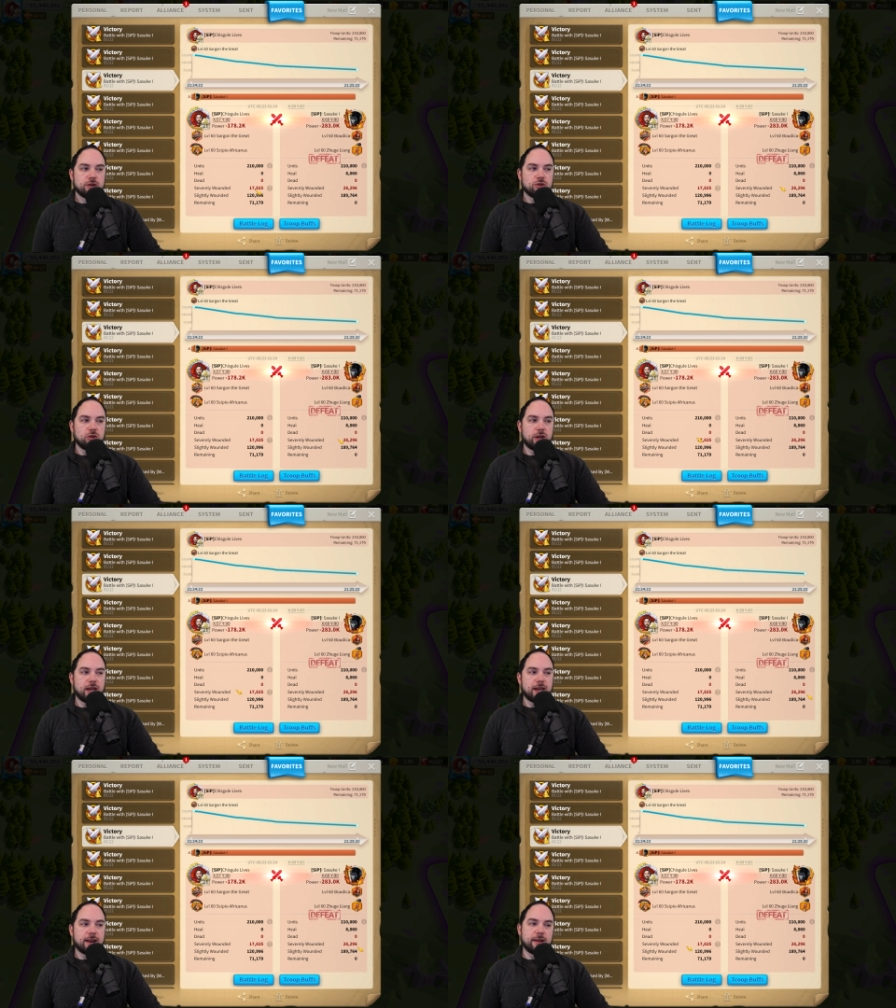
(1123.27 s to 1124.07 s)
You're
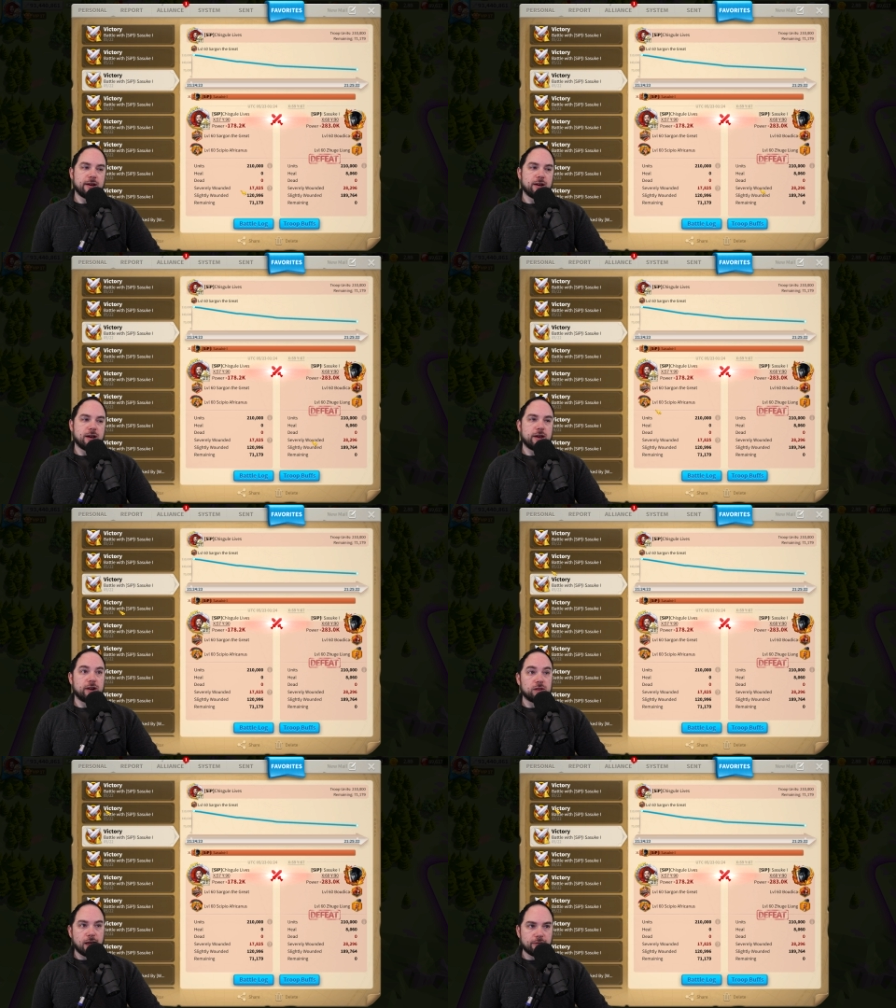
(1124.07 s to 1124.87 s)
looking at
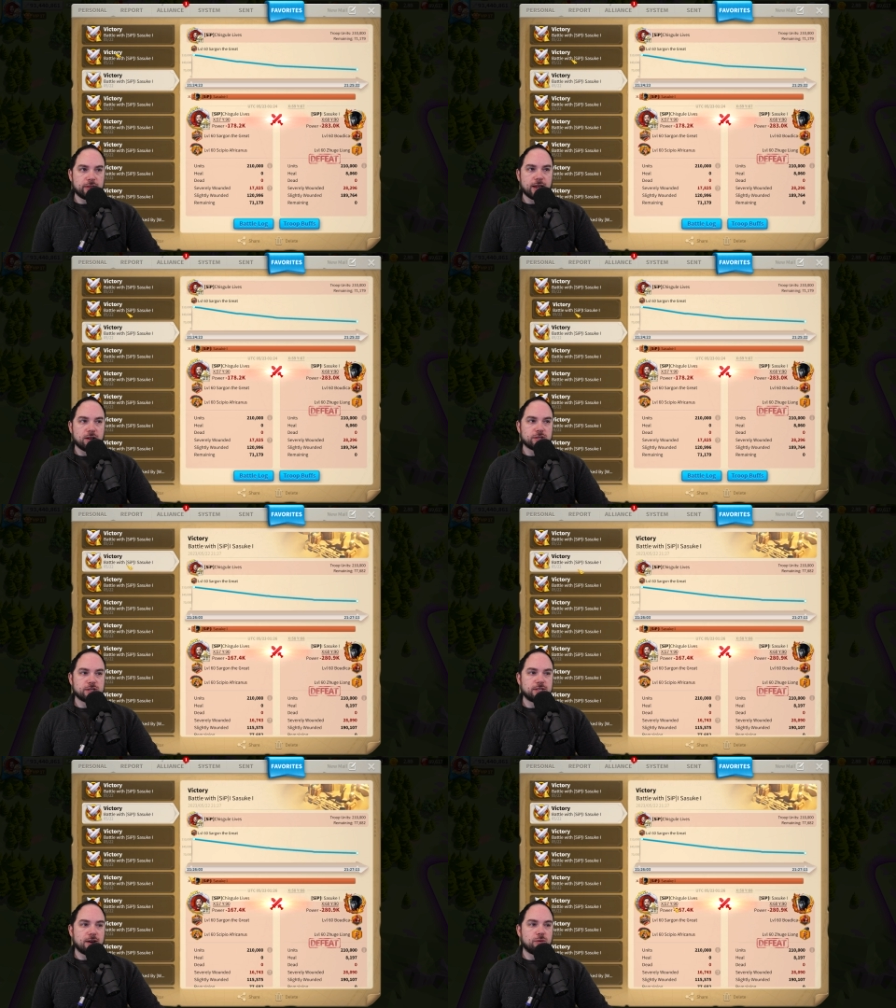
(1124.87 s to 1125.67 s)
an
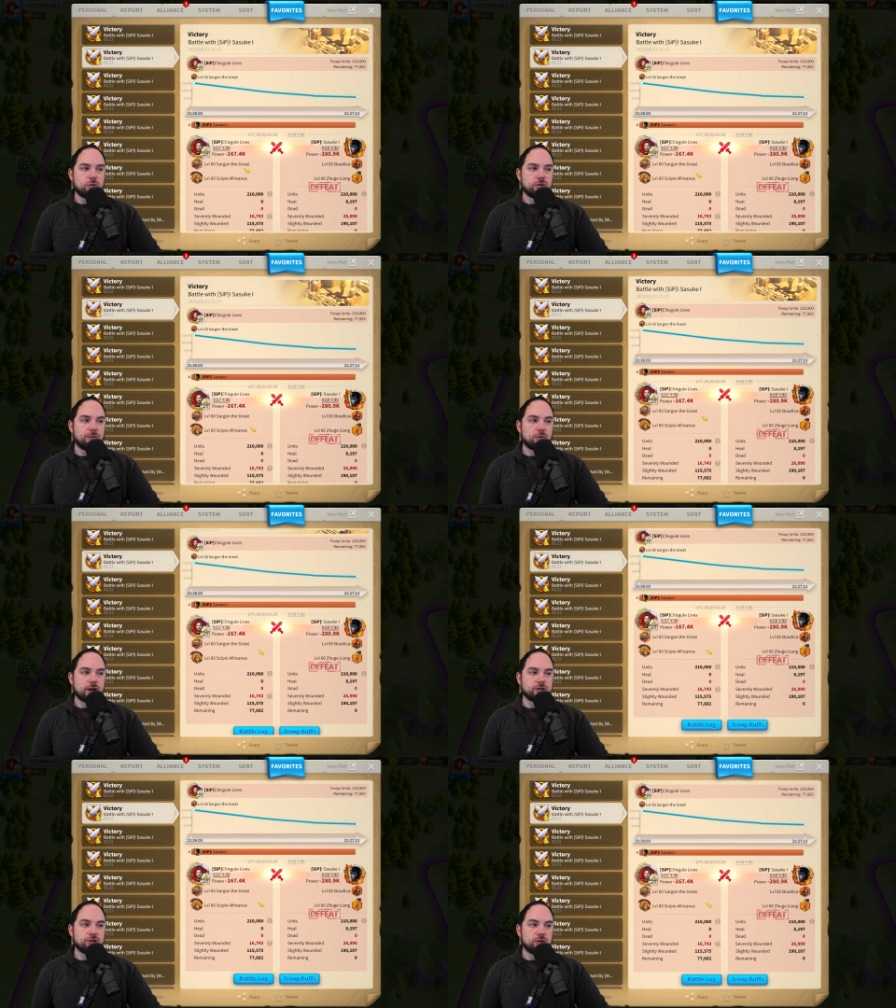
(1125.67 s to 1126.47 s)
11,000 Sev wound
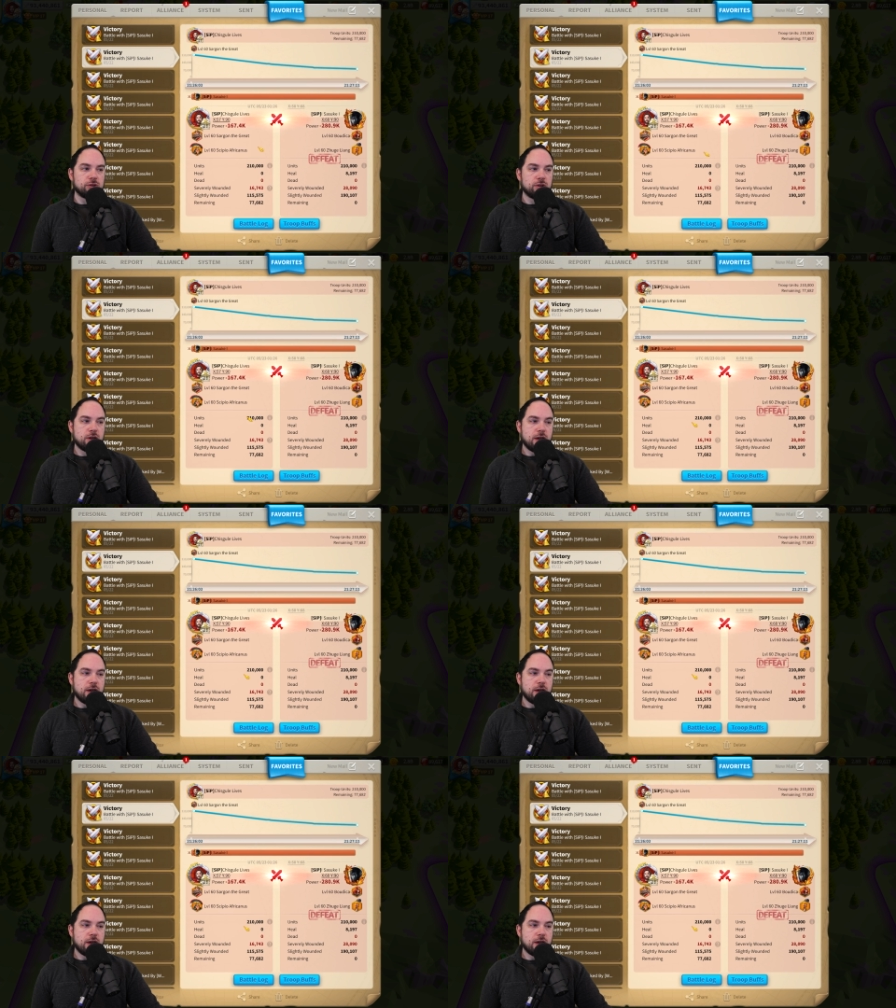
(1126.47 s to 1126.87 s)
differential,